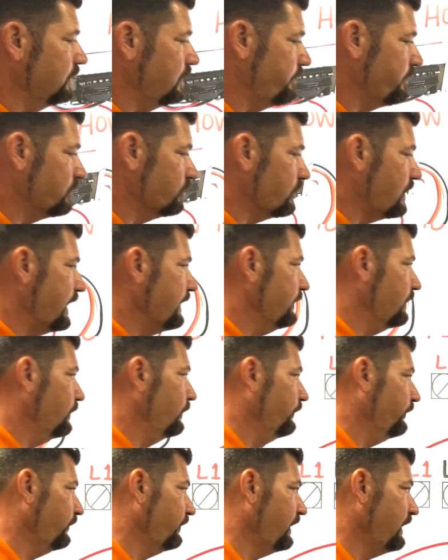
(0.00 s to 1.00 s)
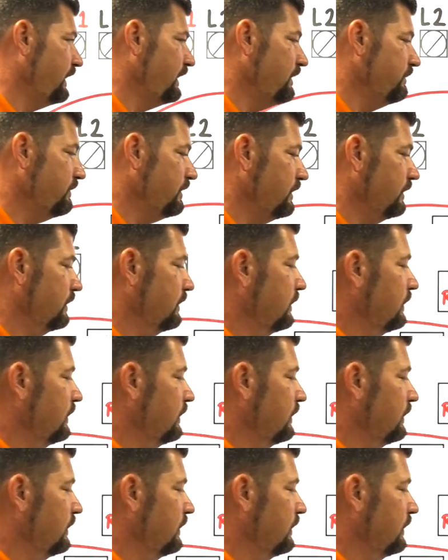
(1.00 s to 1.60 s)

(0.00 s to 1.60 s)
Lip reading: I'm going to write those same